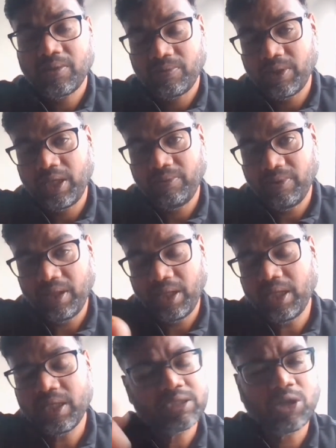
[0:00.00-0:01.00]
When
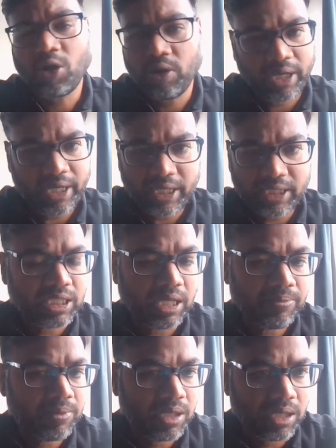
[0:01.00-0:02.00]
it's an online
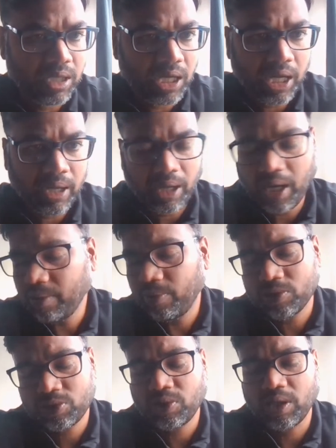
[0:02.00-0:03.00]
exam, I have
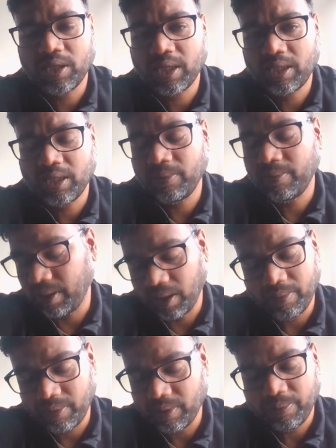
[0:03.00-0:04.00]
also conducted
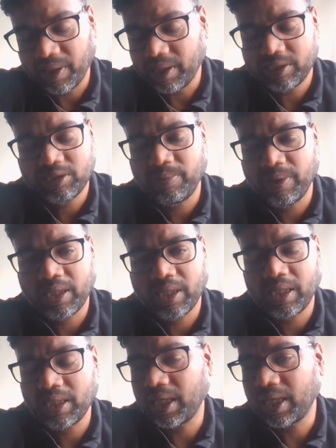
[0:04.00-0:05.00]
and
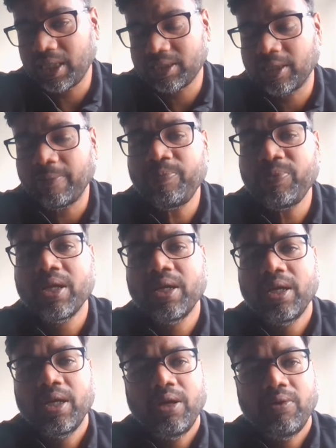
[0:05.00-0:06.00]
participated in that exam,
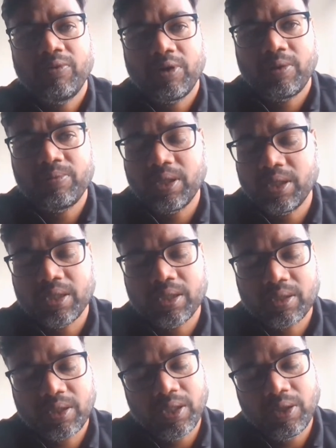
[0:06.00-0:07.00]
one of
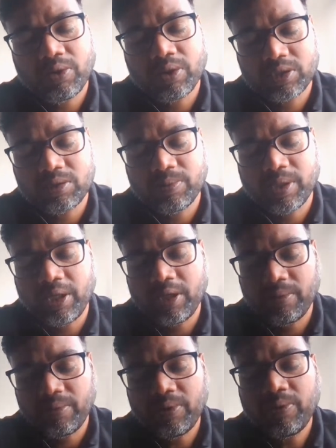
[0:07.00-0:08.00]
the customer
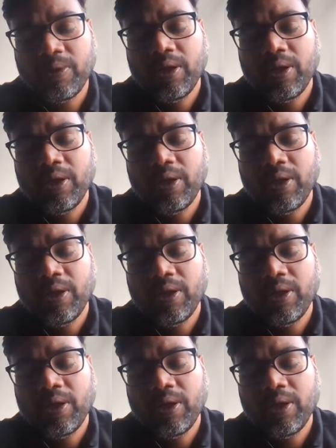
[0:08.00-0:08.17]
interview.